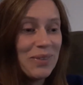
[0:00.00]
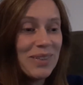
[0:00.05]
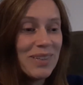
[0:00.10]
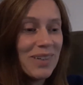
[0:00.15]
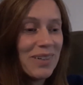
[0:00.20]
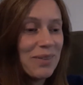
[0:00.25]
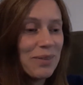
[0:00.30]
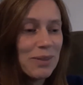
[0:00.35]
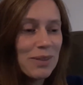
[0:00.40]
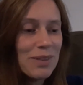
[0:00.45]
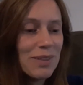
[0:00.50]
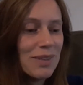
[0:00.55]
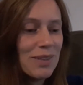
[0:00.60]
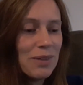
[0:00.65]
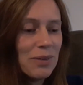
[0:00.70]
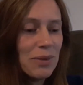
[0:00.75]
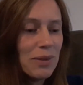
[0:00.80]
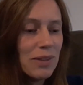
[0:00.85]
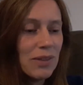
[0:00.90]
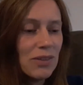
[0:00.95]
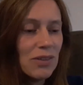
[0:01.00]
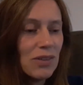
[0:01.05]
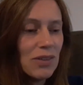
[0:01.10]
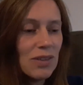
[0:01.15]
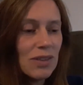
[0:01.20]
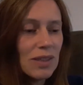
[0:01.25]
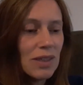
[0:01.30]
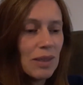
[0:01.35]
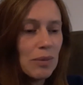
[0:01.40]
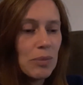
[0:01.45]
do. We don't know what to do with her. She
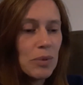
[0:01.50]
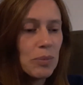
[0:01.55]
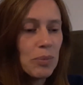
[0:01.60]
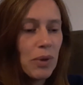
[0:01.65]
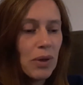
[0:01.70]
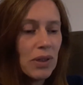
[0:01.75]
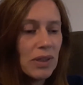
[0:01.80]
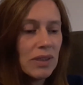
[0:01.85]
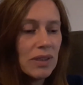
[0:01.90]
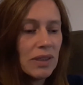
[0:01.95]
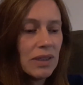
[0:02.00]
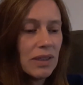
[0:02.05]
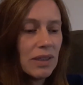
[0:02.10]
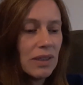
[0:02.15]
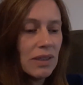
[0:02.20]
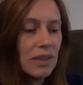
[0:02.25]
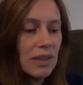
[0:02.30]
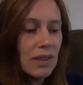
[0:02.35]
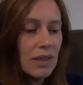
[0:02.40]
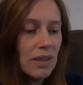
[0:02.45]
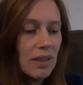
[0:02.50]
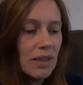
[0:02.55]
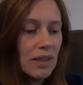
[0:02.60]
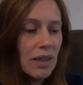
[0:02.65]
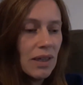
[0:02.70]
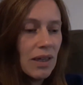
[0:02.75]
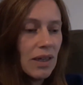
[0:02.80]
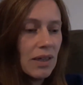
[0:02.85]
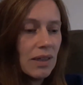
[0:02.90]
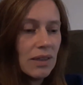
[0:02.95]
just keeps biting
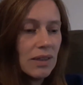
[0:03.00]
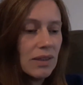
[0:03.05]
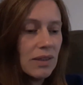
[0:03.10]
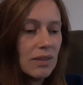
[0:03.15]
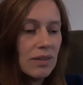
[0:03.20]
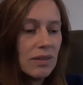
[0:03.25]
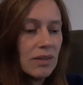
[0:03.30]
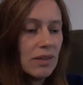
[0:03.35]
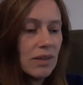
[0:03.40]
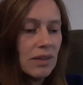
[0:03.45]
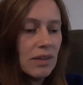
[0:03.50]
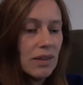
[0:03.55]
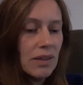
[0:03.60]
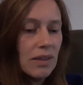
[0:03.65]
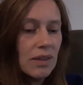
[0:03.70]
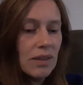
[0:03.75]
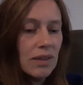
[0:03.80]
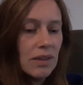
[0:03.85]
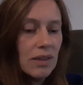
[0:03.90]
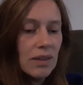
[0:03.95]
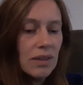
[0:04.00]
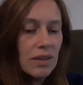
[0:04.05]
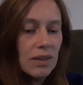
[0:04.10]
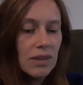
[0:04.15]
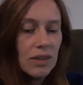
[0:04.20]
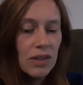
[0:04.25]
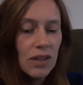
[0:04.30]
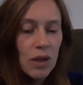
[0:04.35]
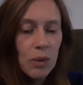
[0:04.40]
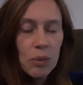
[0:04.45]
and
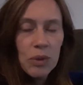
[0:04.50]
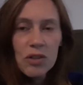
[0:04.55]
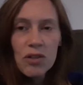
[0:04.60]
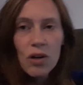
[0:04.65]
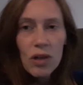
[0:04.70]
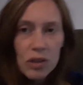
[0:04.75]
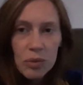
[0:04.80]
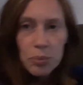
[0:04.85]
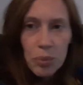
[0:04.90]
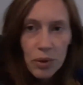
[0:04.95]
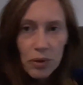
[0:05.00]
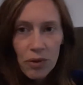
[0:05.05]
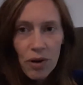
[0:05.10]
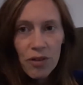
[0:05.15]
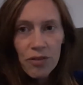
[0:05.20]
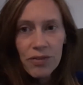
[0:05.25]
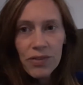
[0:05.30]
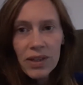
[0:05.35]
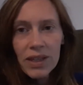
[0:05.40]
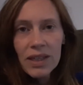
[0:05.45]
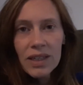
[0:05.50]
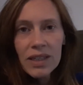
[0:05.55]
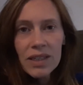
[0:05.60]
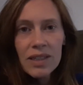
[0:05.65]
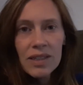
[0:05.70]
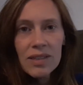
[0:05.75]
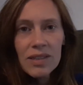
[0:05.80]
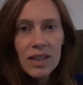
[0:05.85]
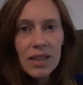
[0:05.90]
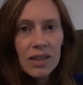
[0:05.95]
you know we try to pull her off
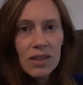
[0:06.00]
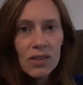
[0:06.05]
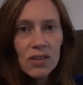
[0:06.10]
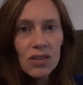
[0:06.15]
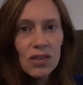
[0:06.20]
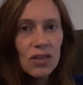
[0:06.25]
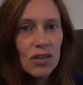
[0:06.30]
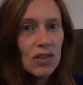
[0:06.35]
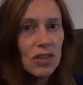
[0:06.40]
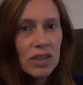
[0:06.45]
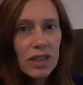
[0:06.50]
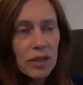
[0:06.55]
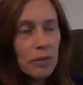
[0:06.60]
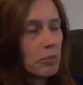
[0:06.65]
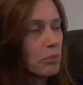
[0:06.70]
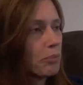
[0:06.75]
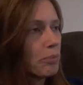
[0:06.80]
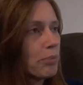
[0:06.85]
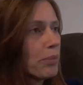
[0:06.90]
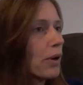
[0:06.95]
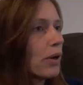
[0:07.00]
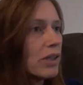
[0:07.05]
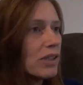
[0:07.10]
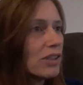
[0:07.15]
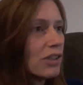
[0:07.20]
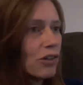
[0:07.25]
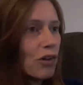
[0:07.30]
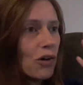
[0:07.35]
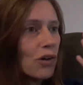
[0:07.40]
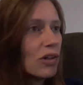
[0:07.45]
things and she just keep
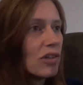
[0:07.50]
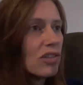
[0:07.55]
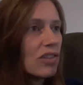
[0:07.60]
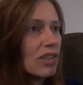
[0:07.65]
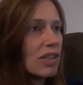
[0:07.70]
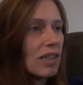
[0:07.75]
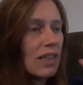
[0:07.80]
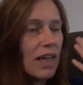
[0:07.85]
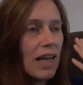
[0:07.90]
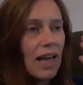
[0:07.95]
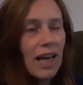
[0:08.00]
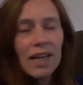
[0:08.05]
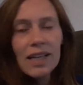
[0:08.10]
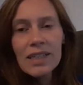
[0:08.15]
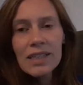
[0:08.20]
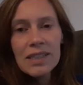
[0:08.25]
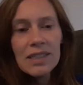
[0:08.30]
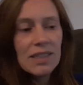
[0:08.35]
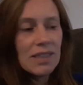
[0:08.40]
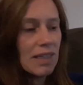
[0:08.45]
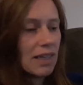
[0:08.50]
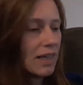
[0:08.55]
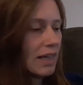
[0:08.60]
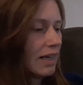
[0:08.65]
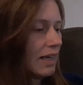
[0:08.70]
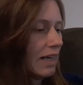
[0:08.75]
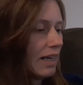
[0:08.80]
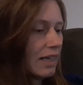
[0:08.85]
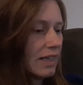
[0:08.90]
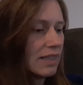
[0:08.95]
biting us and our hands and
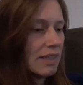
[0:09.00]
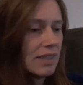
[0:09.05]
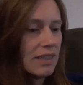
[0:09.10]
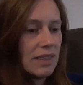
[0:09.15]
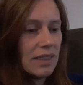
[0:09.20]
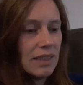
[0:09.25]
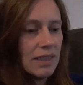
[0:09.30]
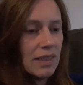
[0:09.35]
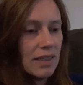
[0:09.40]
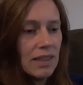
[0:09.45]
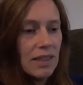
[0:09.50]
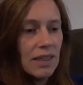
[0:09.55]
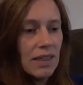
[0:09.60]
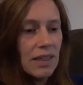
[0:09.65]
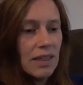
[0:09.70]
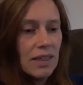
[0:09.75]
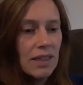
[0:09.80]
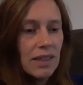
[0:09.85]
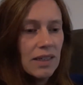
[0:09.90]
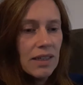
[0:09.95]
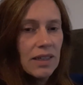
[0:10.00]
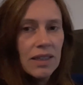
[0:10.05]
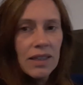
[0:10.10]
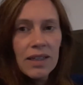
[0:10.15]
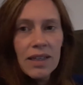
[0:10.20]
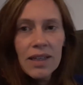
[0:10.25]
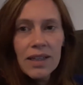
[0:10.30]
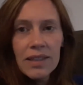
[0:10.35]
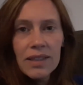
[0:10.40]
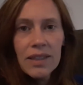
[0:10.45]
our legs and
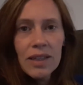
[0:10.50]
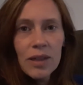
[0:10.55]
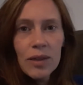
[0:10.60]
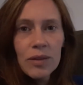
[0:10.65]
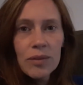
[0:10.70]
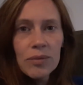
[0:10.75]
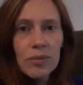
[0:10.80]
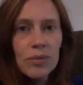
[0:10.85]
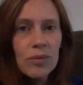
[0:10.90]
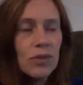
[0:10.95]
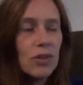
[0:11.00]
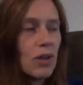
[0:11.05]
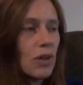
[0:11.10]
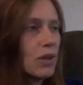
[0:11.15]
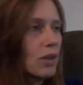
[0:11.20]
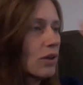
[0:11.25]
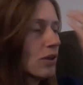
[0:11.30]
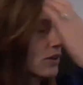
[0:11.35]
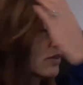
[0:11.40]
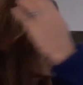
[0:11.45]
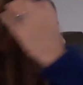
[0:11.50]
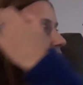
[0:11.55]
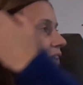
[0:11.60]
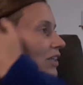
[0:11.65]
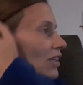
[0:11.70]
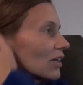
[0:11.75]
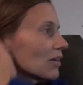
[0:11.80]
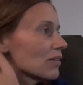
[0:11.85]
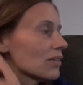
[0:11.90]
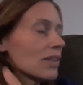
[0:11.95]
and yeah trying to look at
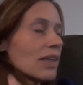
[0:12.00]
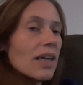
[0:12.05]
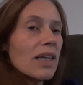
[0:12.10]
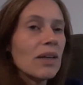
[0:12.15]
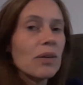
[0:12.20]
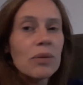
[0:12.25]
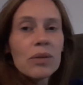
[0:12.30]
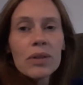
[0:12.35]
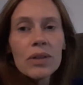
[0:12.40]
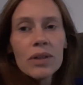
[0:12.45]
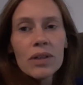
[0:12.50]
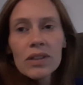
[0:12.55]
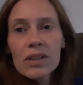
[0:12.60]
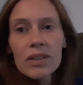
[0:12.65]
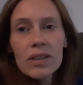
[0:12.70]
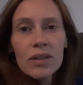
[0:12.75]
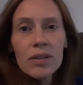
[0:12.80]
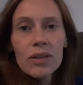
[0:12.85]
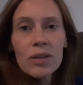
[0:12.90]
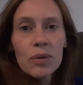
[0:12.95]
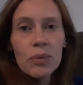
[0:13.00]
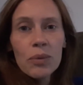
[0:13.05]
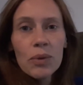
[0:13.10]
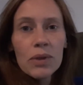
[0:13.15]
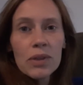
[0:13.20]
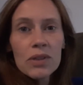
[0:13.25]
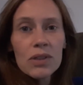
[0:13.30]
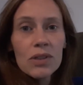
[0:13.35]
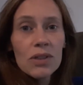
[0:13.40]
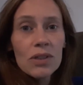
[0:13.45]
videos now and I don't know
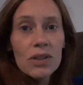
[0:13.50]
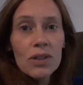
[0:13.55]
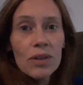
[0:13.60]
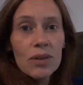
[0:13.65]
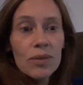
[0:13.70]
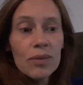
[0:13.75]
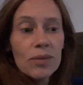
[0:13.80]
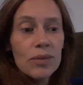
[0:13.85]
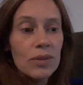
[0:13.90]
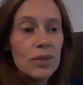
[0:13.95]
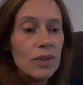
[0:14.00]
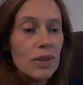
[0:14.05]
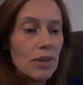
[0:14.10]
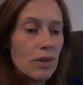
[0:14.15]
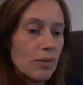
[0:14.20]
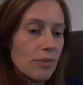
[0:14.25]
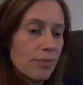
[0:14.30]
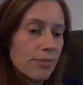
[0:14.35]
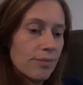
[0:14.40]
what to do so